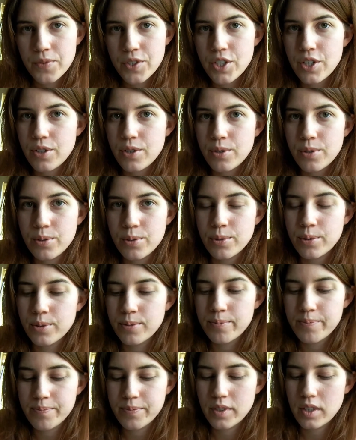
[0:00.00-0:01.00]

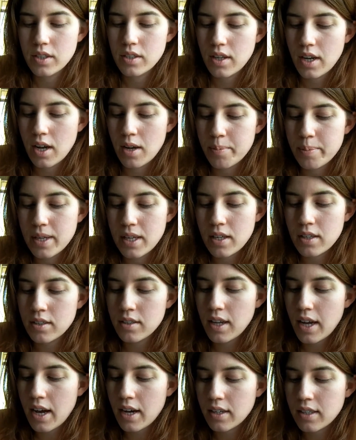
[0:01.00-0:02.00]
to help
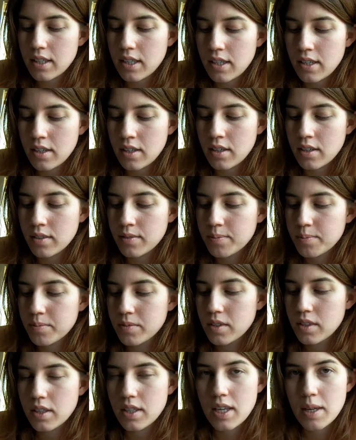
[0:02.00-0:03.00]
heal acne,
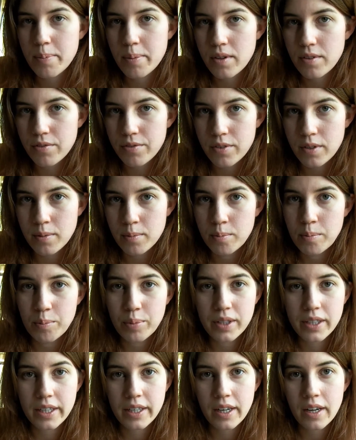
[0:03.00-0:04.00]
keep it from
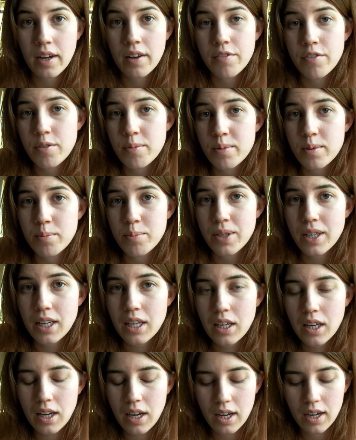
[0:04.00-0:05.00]
bleeding if you've been
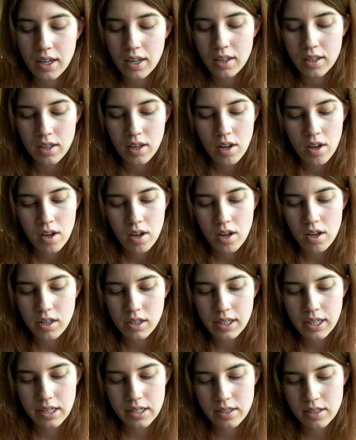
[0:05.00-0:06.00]
picking at it, all
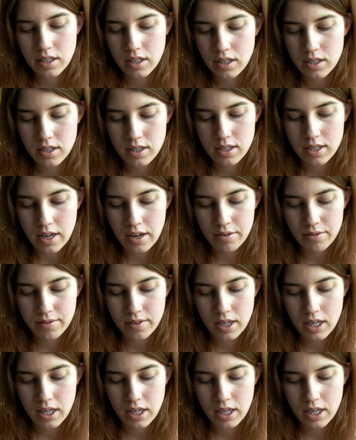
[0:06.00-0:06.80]
kinds of good stuff.